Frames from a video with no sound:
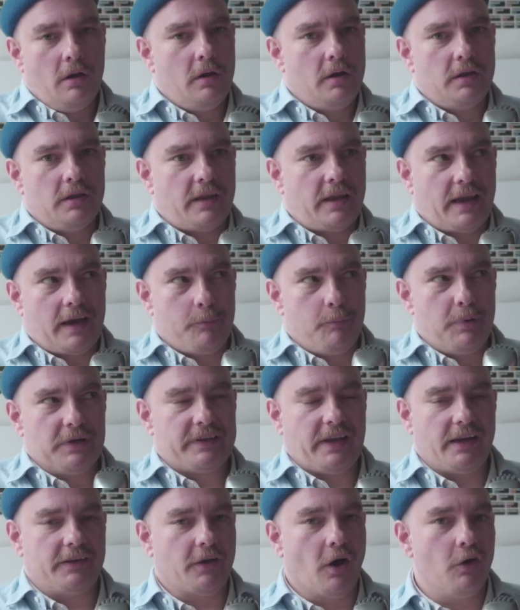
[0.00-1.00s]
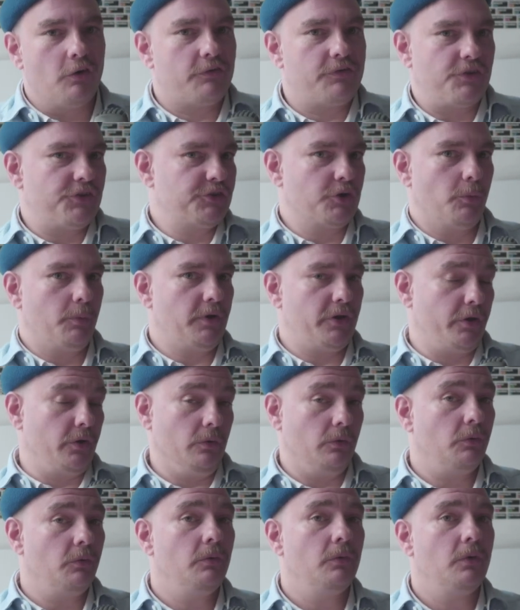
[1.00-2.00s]
Like, but they don't for Scooby
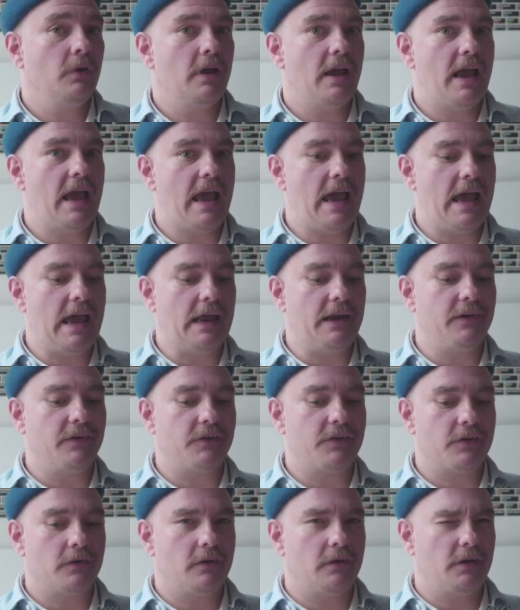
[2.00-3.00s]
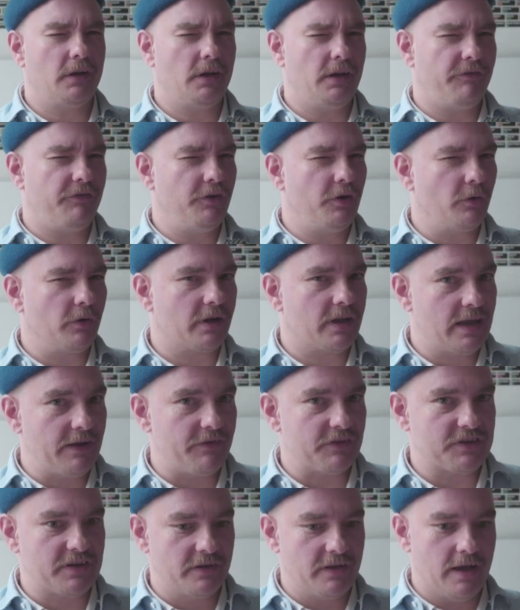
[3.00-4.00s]
Doo. And if you don't give
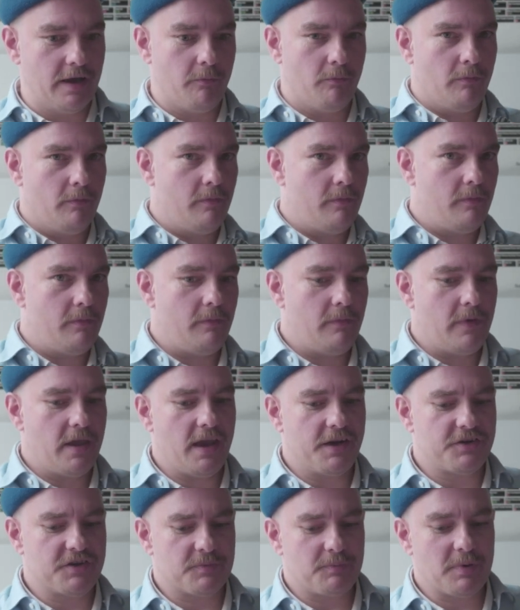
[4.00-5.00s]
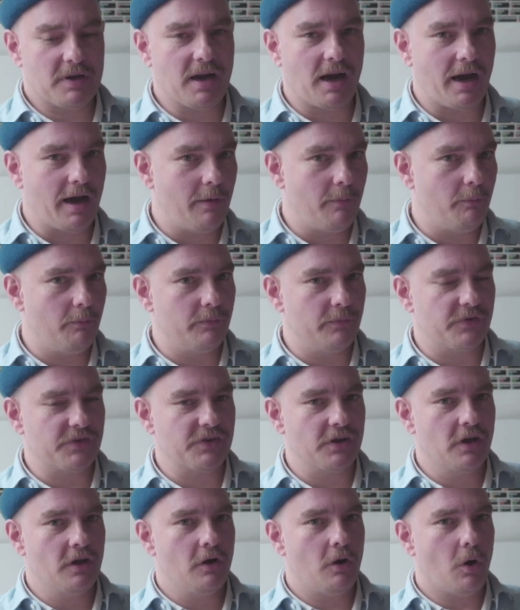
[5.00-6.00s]
it to them, it just becomes
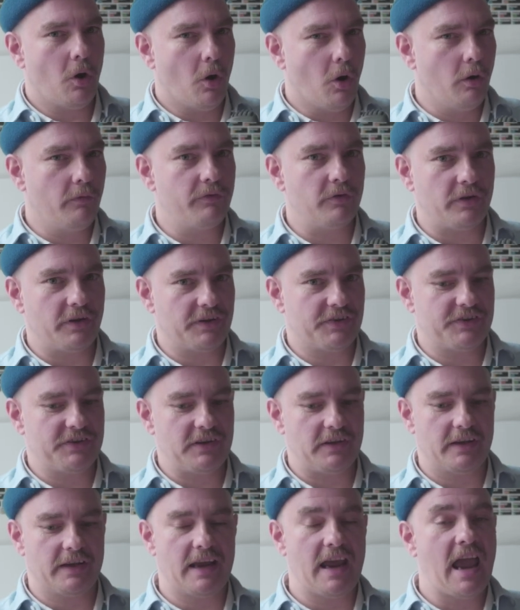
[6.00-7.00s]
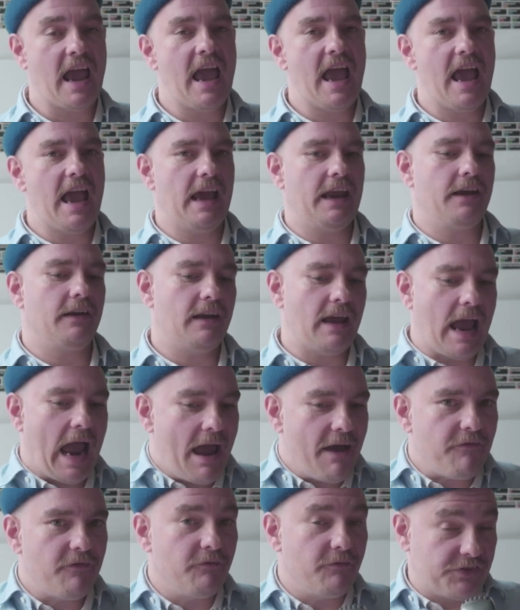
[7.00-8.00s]
overly silly. And
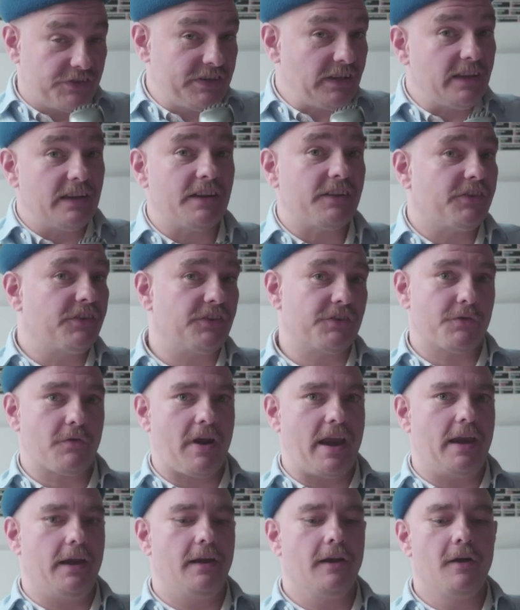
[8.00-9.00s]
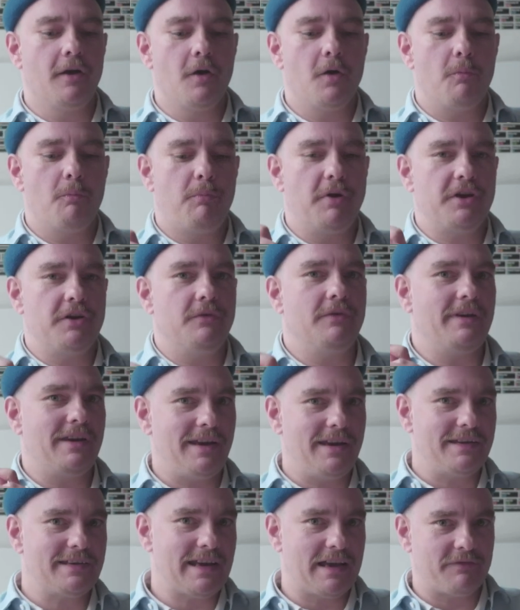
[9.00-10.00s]
have silliness is great, but you
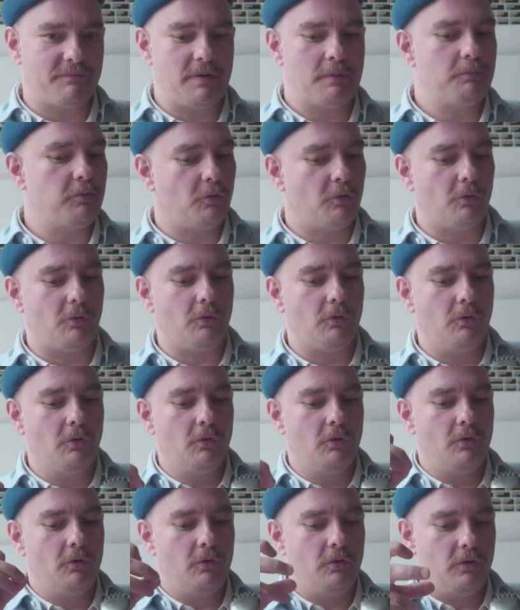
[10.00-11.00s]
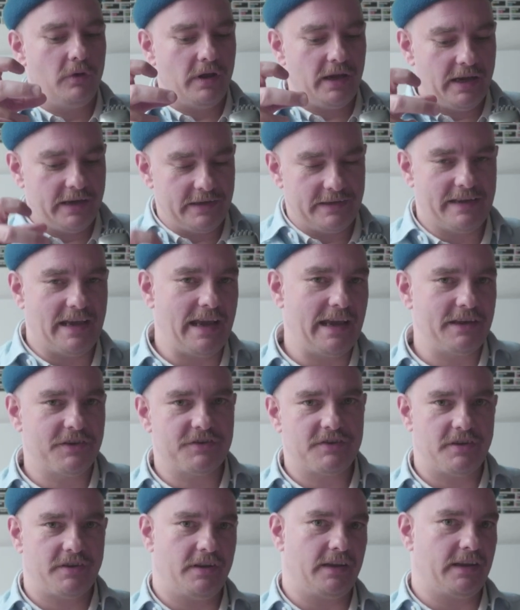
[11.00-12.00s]
need to have people engaged
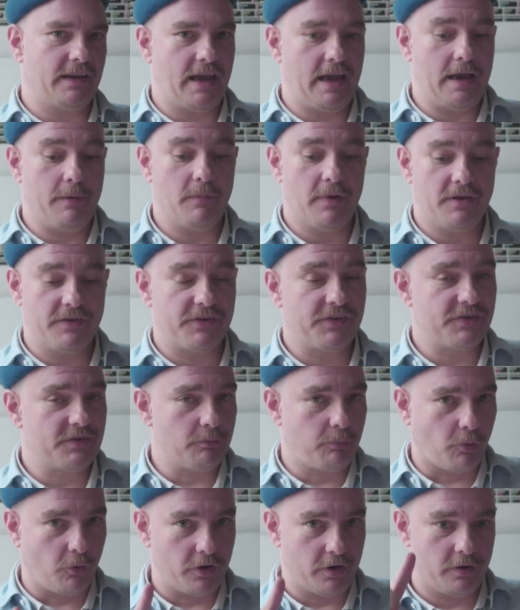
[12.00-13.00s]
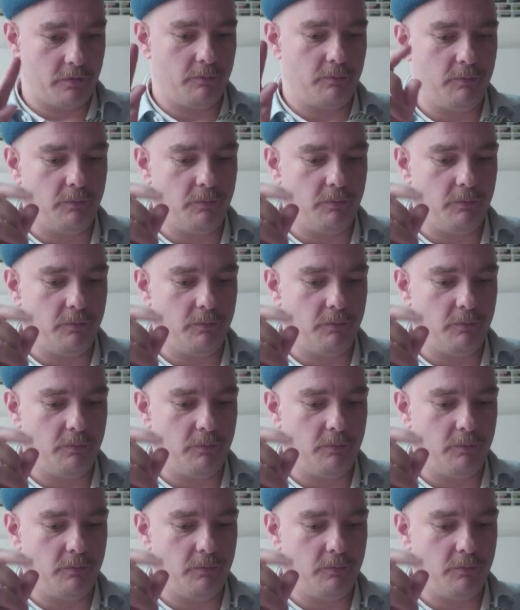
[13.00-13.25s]
in the game. And this is important.